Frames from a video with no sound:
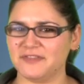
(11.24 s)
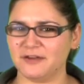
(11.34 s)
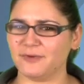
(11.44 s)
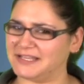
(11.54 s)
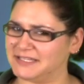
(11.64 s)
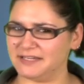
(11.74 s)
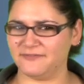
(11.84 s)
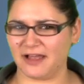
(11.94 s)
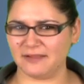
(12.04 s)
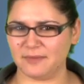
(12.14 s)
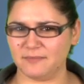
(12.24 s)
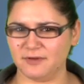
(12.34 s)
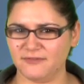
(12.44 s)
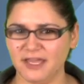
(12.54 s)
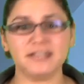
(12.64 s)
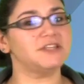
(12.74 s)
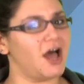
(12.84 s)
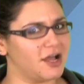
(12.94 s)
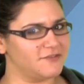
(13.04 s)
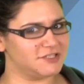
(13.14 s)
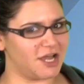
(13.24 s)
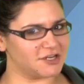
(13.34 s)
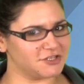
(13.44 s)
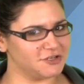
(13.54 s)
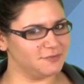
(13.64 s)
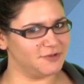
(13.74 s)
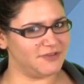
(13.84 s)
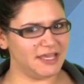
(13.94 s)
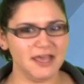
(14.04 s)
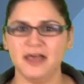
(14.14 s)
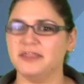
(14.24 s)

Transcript: of the Arrested Development movie and talk of a Doctor Who movie,